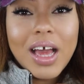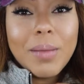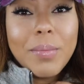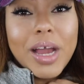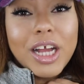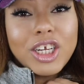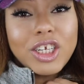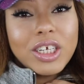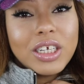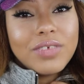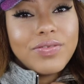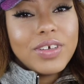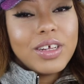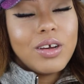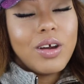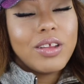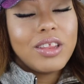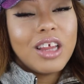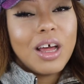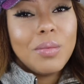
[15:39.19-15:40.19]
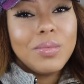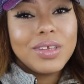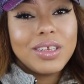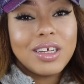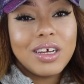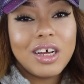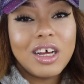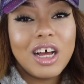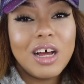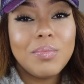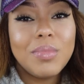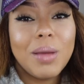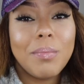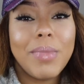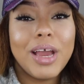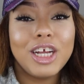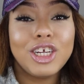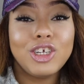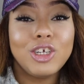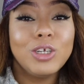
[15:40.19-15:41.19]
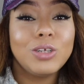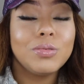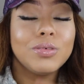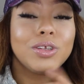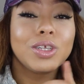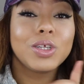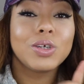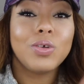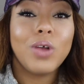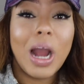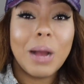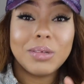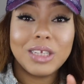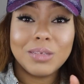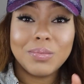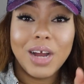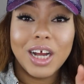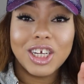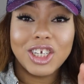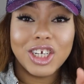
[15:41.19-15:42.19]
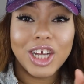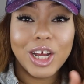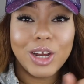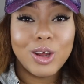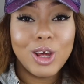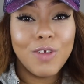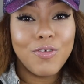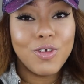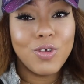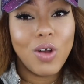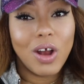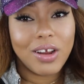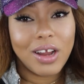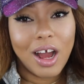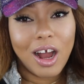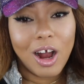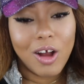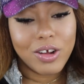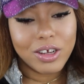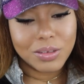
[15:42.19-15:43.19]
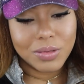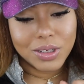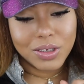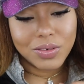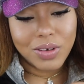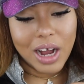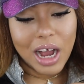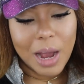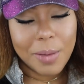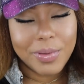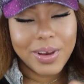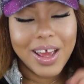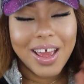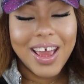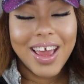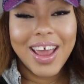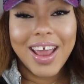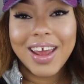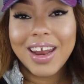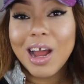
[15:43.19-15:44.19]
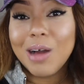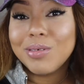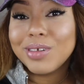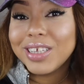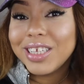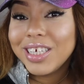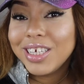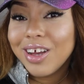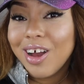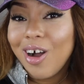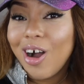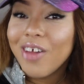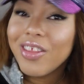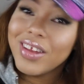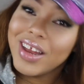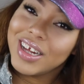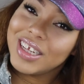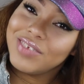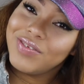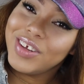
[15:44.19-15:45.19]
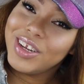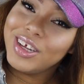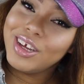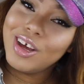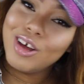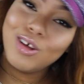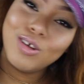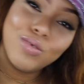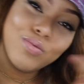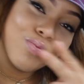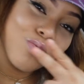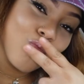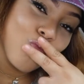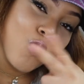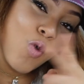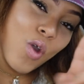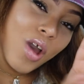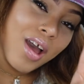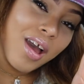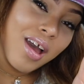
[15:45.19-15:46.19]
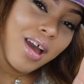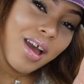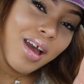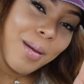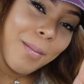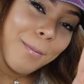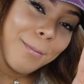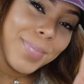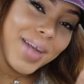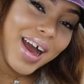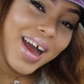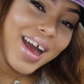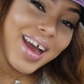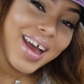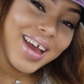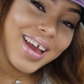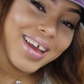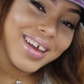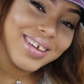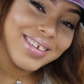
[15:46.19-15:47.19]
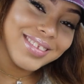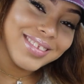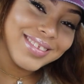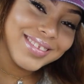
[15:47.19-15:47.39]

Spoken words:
Make sure you give this video a thumbs up. Make sure you subscribe to my channel if you are not already subscribed. And I will see y'all on the next video. Bye.